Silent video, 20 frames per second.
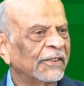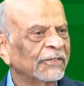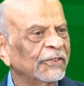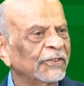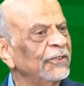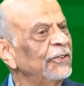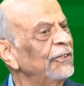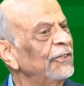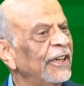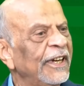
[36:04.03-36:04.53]

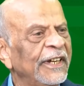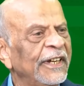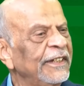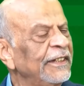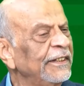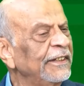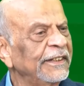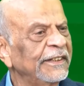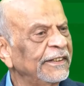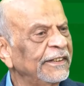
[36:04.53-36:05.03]
So,
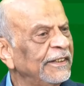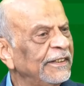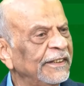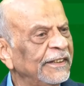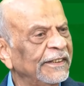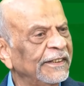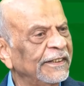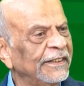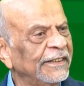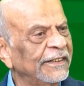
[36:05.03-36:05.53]

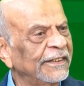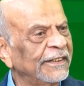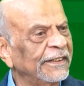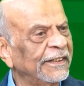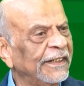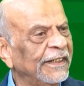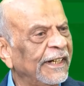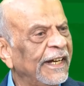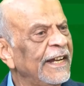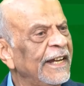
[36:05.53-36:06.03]

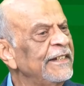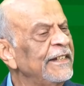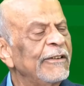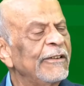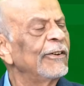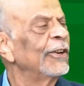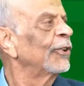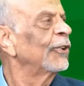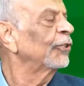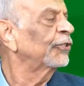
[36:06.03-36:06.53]
I
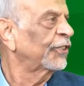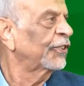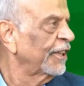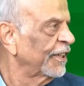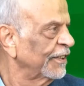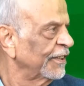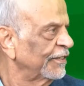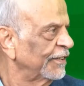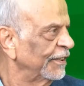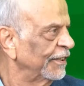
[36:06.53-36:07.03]
never lost
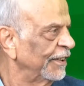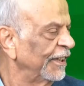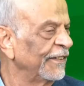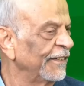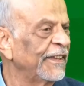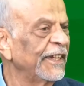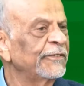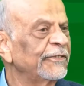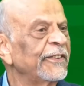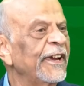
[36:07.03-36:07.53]
courage.
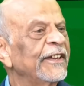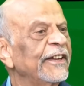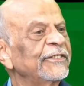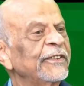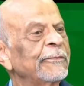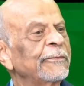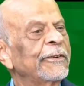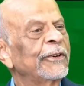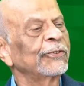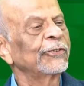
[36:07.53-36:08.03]
And that's why
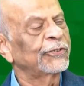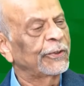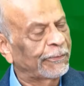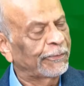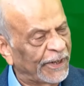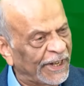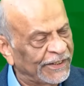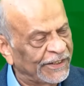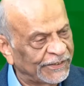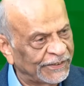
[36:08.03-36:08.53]
Hassan was
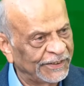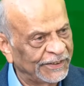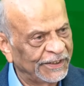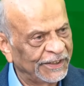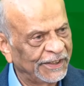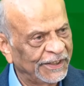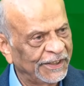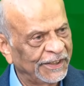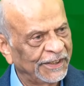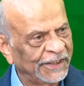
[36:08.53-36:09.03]
surprised
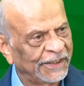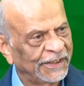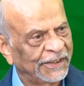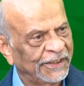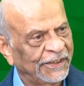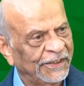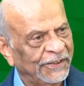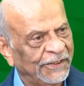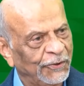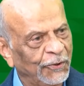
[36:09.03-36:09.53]

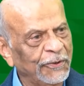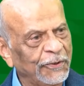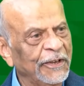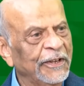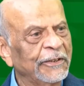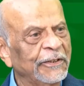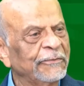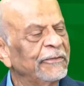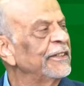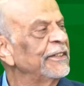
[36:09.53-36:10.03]
looking
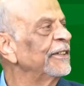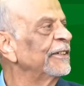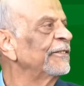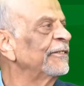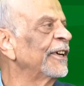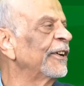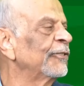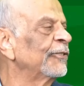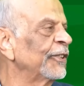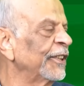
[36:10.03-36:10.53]
at me the
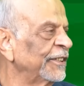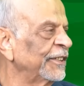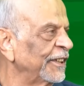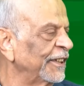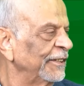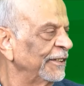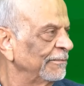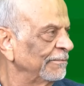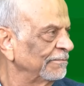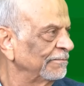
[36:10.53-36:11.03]
way I was
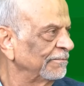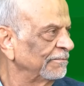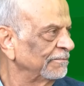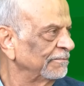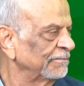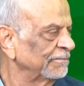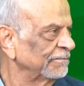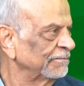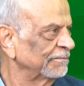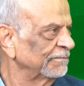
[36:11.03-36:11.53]
acting
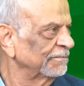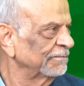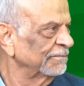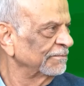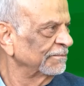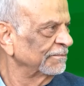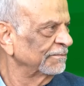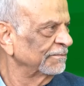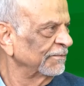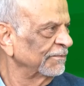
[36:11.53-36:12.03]

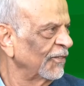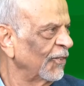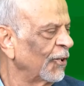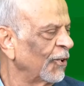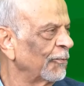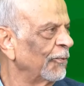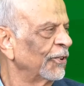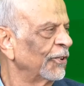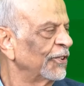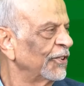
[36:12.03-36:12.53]

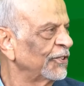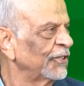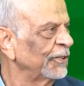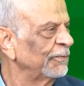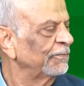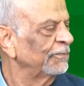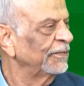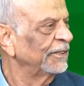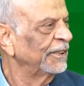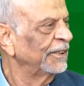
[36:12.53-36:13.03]
on board the ship.